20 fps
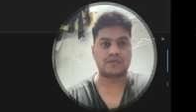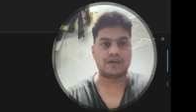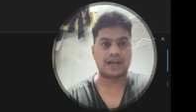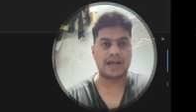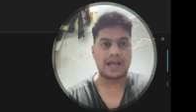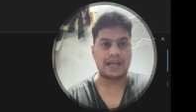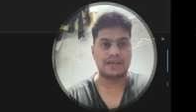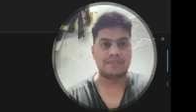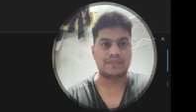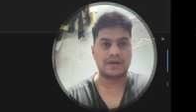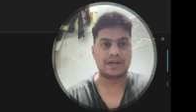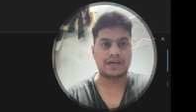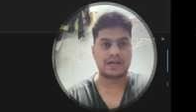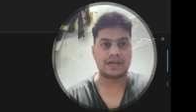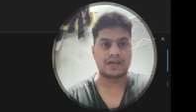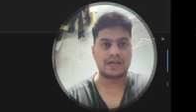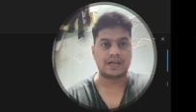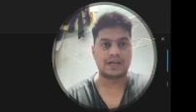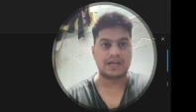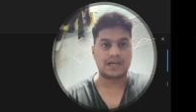an element
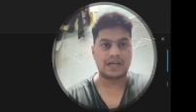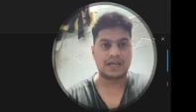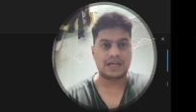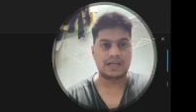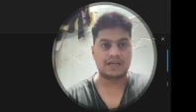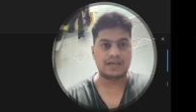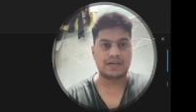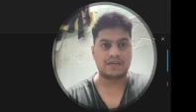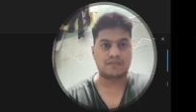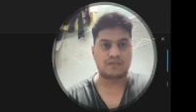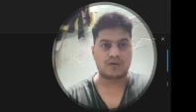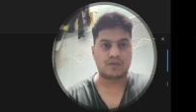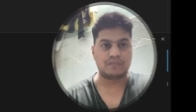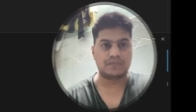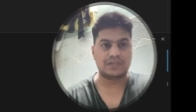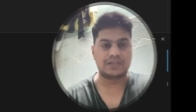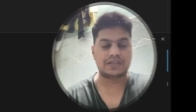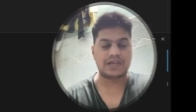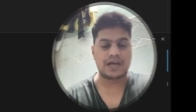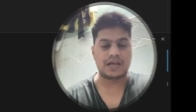from
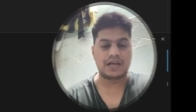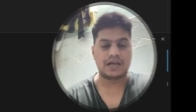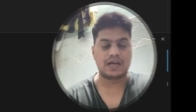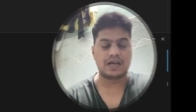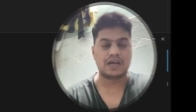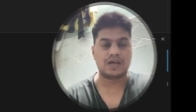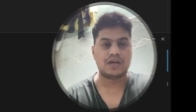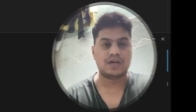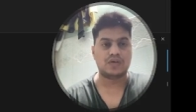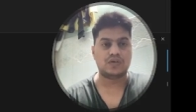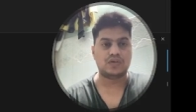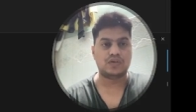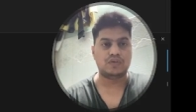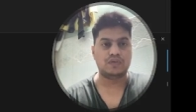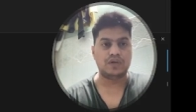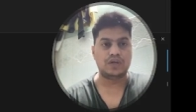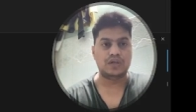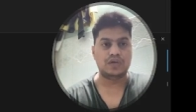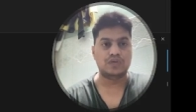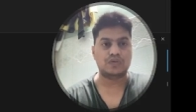this array, you
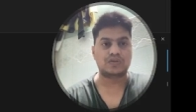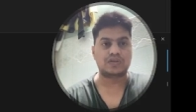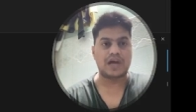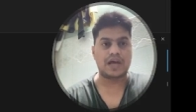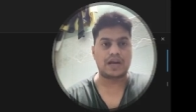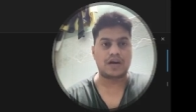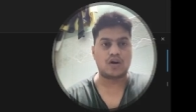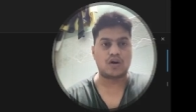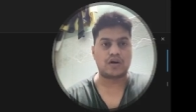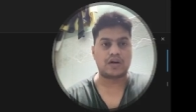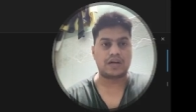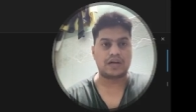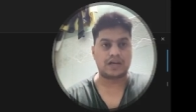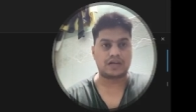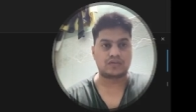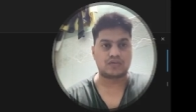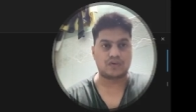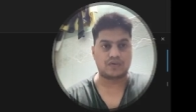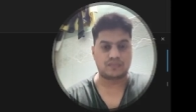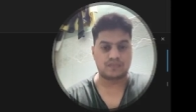will use
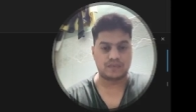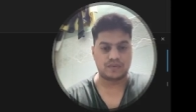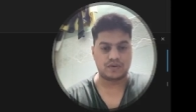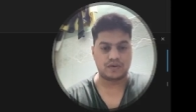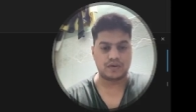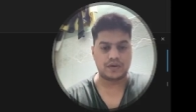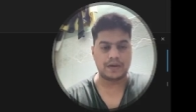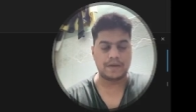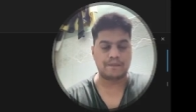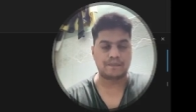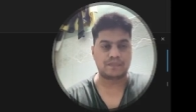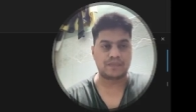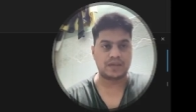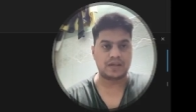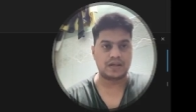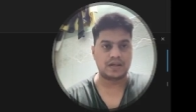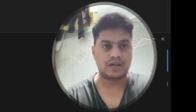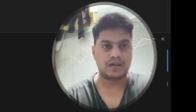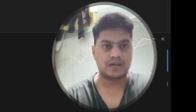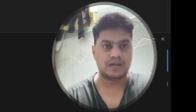array.indexOf. Okay,
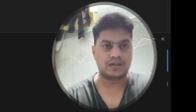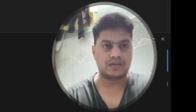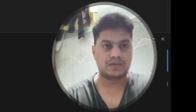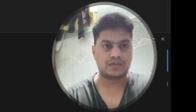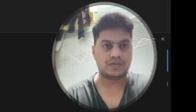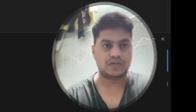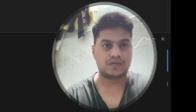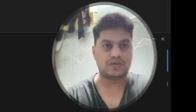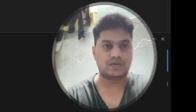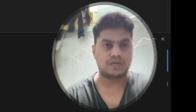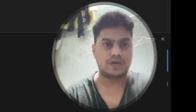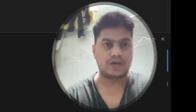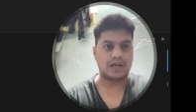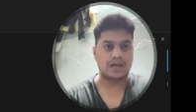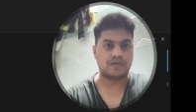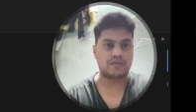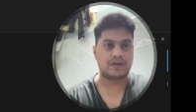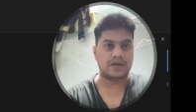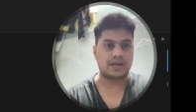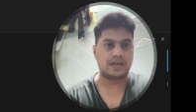so I'll
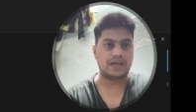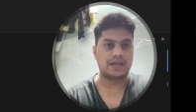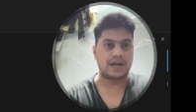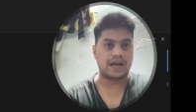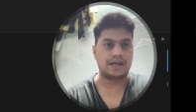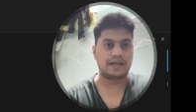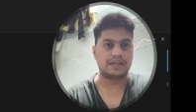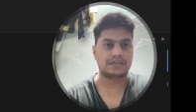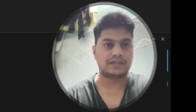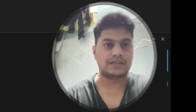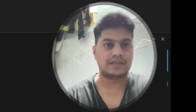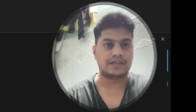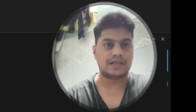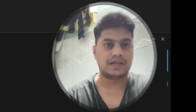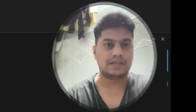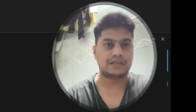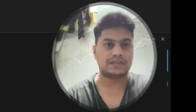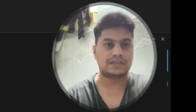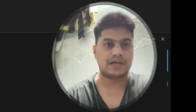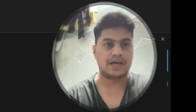quickly write the
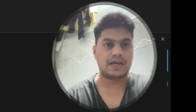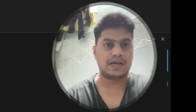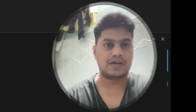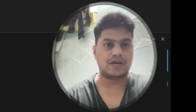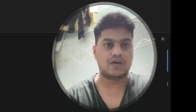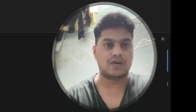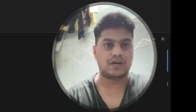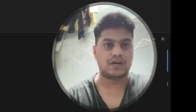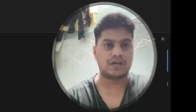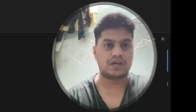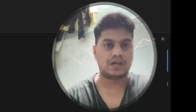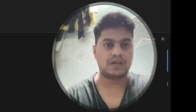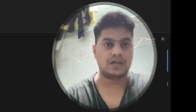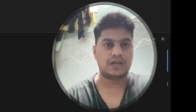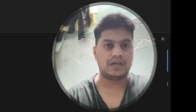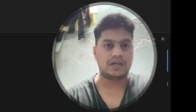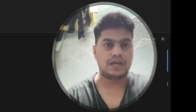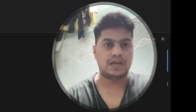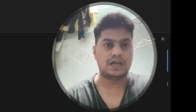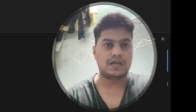syntax:
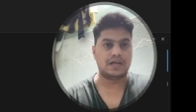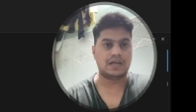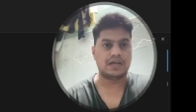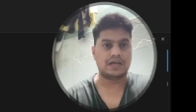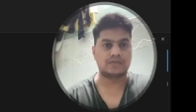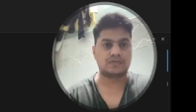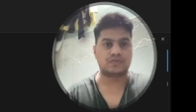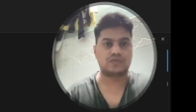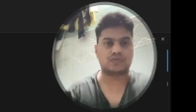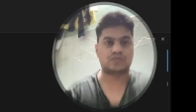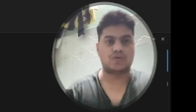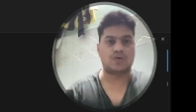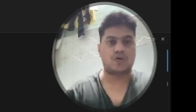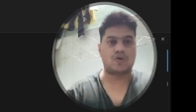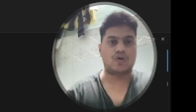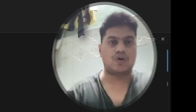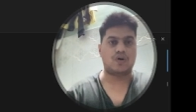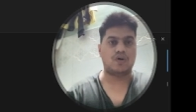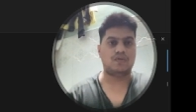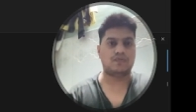
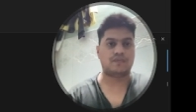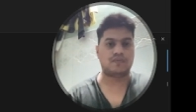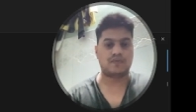array.indexOf,